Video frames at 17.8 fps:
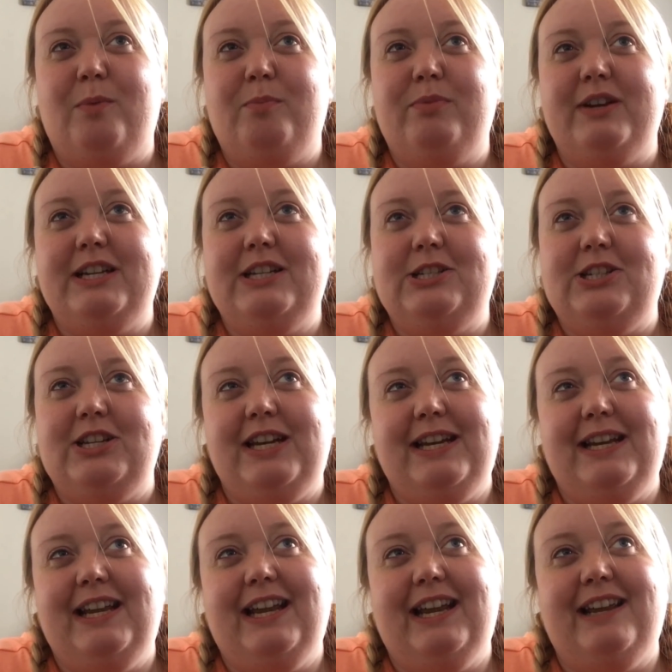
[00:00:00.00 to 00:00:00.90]
breed
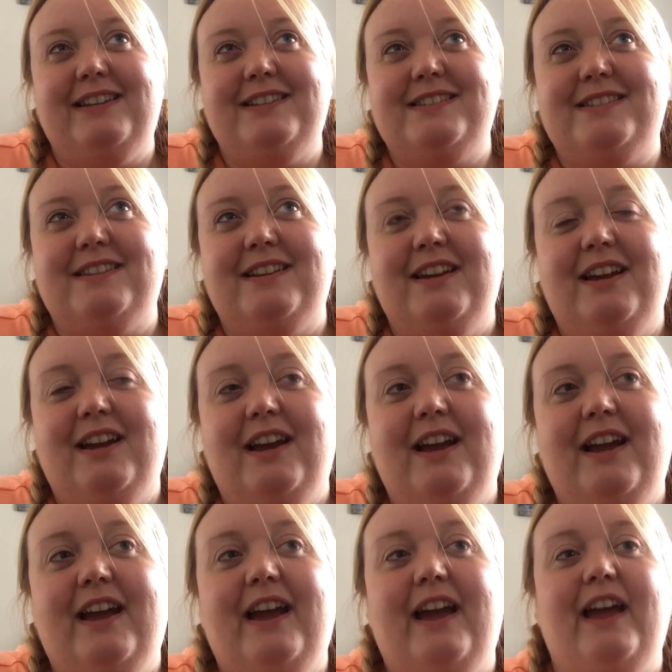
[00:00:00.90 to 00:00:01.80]
Jeannie is.
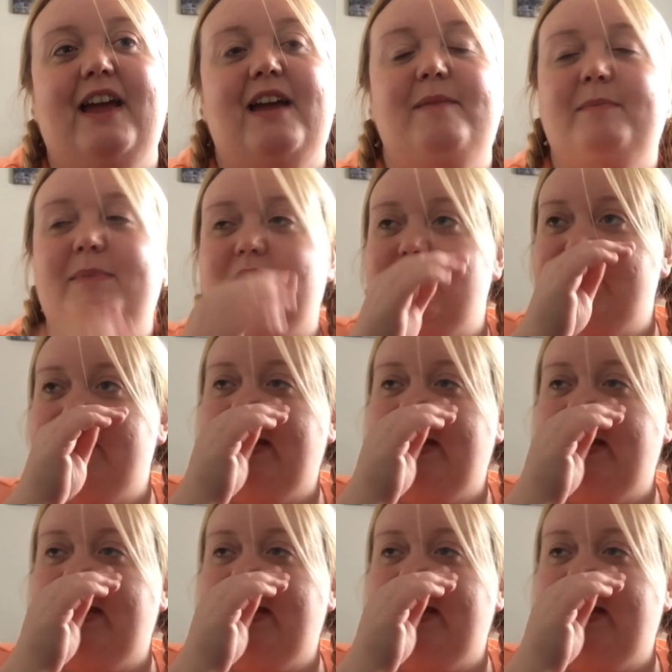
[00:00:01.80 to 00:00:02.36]
But